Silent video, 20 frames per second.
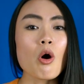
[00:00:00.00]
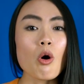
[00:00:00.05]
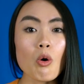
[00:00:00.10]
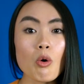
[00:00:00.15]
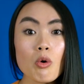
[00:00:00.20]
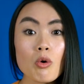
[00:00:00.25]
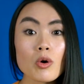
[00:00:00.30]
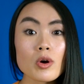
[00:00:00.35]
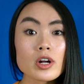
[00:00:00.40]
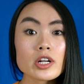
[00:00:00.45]

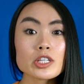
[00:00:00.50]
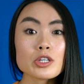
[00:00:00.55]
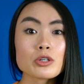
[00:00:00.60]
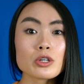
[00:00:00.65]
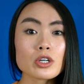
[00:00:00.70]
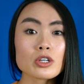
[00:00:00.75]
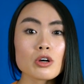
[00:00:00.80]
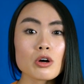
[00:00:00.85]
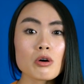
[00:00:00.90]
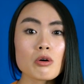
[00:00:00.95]
Or you
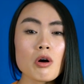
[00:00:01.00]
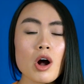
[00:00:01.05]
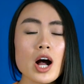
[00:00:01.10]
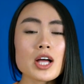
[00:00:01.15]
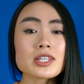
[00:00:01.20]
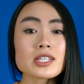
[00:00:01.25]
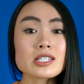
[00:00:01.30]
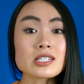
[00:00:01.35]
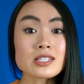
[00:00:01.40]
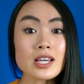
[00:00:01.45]
could go on
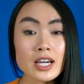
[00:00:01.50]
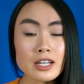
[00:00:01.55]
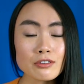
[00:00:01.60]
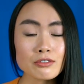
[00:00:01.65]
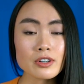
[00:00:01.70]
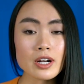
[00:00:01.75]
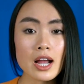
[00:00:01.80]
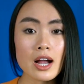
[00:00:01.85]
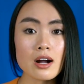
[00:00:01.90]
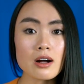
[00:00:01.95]
the side of
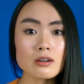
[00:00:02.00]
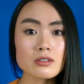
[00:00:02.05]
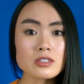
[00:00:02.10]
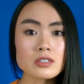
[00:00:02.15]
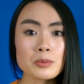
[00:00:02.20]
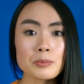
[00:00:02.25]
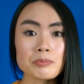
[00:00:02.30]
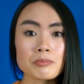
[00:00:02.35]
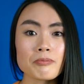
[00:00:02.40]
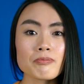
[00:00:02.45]
your house
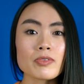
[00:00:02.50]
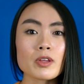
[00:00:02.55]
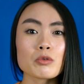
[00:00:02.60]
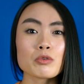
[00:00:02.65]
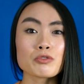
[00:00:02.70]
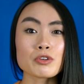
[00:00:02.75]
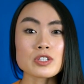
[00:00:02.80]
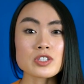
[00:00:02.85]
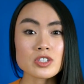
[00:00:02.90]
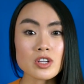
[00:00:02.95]

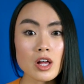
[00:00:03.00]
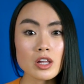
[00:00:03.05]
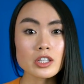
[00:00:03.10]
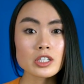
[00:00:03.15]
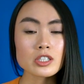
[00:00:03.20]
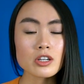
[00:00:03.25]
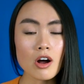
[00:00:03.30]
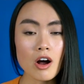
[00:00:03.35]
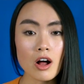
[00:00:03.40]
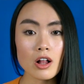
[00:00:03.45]
with a
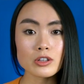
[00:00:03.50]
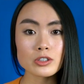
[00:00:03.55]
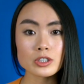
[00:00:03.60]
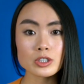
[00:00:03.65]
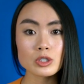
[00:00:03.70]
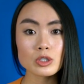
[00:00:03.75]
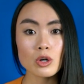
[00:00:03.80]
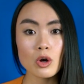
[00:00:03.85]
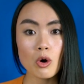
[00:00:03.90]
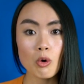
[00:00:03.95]
solid
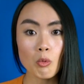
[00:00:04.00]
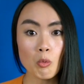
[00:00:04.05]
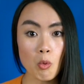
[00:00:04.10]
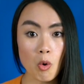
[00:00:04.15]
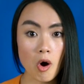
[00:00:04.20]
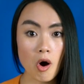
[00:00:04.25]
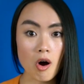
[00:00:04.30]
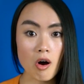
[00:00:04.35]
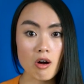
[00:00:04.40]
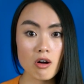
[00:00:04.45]
color
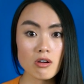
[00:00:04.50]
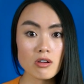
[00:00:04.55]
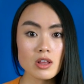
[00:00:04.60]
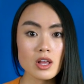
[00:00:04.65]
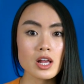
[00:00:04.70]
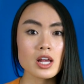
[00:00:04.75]
wall